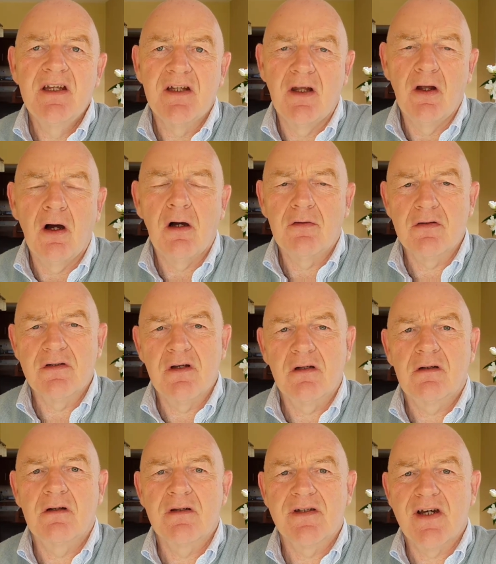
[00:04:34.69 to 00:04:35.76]
the law does
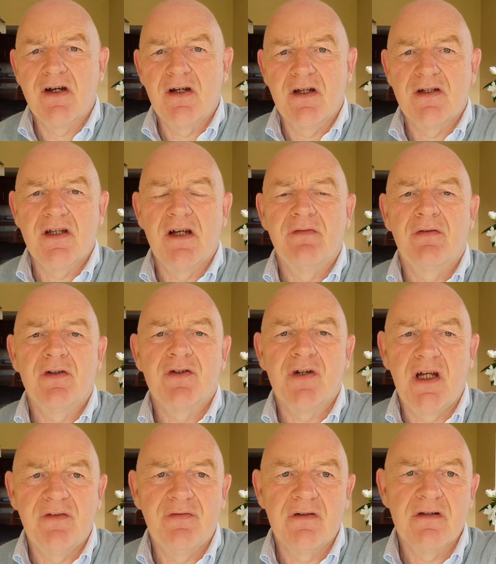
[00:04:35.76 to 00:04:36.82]
not concern itself with
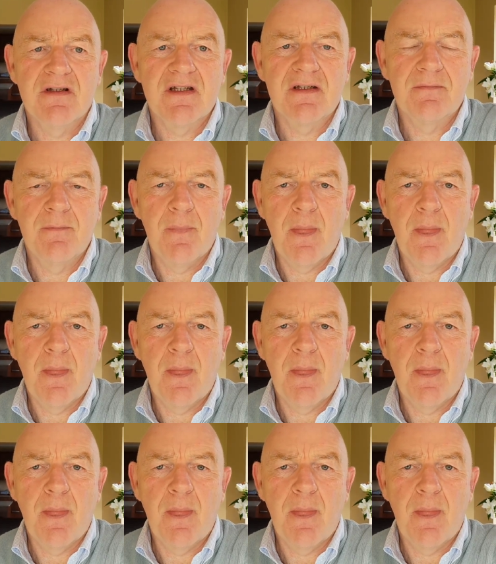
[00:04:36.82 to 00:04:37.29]
trifles.